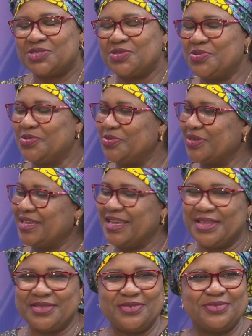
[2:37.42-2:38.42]
so,
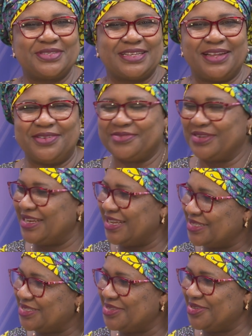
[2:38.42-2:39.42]
can you tell
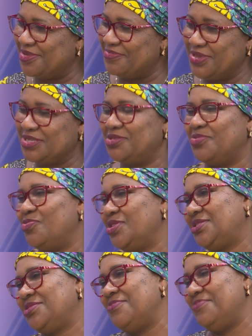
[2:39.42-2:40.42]
readers your mission?
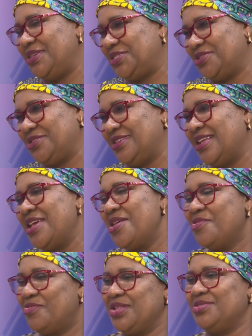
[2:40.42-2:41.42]
What's your mission
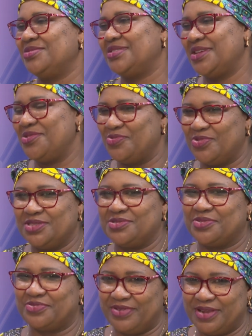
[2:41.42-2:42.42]
when you say you want
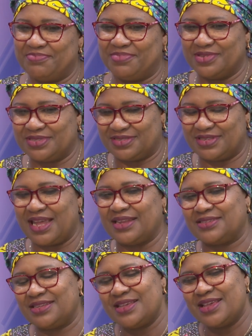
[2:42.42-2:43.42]
to create books
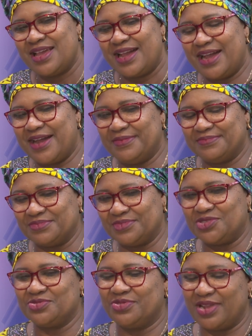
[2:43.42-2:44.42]
that um,
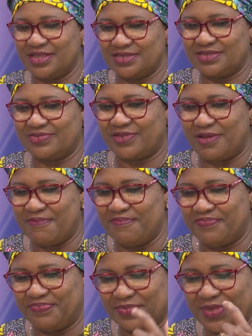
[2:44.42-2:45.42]
childrens
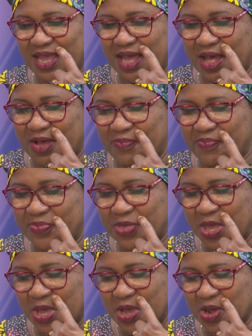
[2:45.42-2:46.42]
from um,
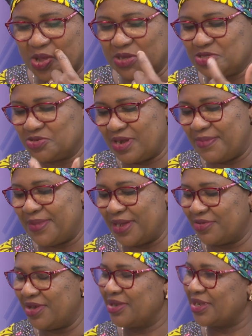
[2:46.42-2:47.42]
cultural
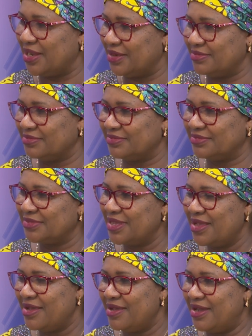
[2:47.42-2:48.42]
background can
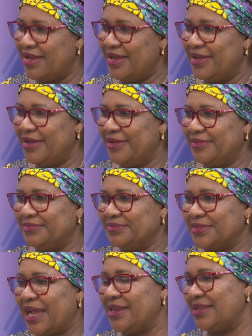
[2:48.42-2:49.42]

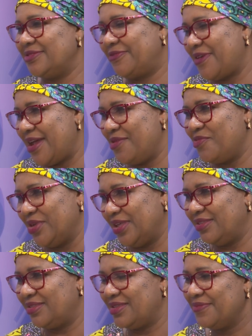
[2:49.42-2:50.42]
um, identify
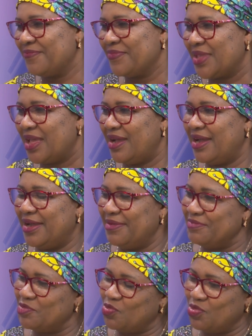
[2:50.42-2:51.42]
with?
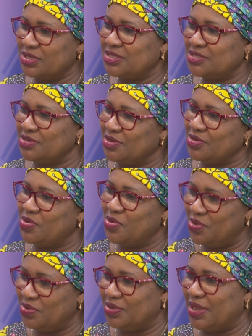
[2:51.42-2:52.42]
Um, what's your
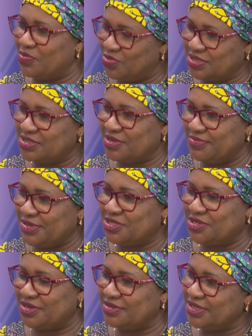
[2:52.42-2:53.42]
goal and what's your
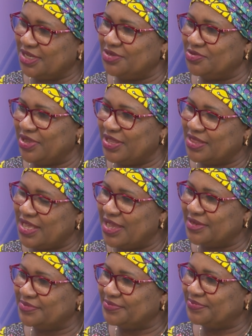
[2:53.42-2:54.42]
mission in doing that?